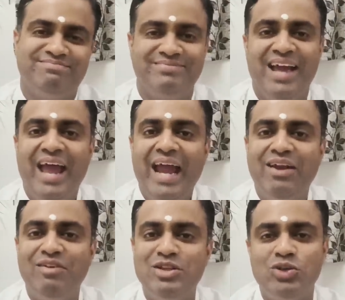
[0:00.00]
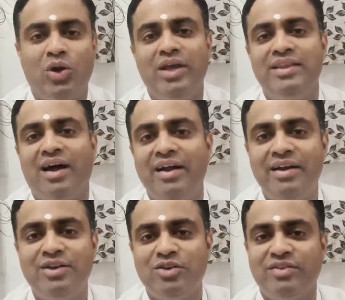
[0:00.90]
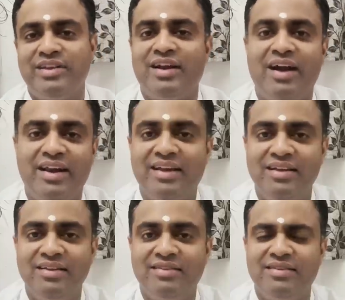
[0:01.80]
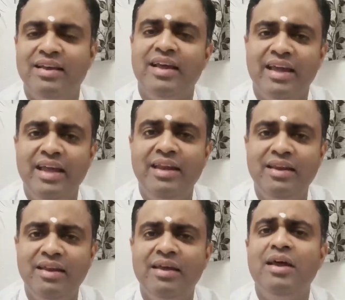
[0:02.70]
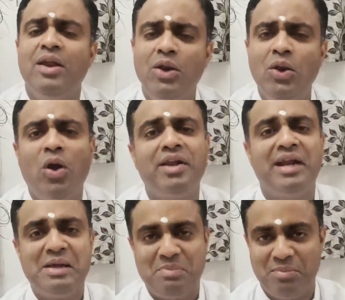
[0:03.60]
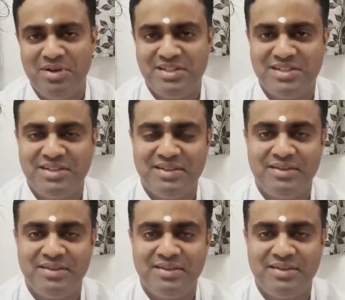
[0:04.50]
it will join the hundreds of other articles in not getting published